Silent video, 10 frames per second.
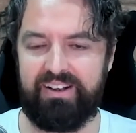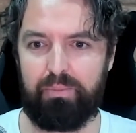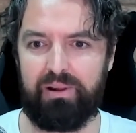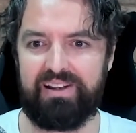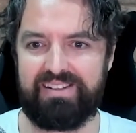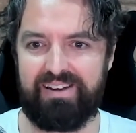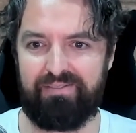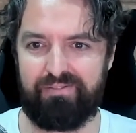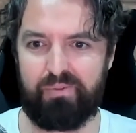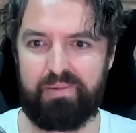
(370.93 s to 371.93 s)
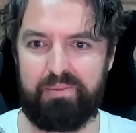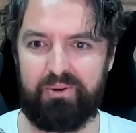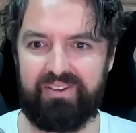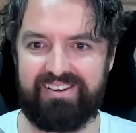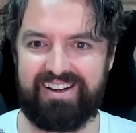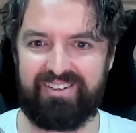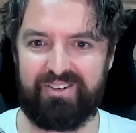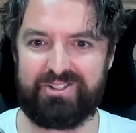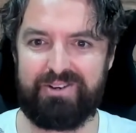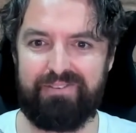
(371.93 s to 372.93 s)
plenty for people in the
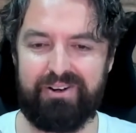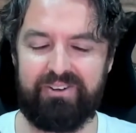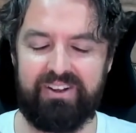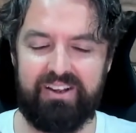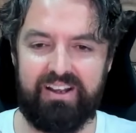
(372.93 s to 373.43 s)
technology field.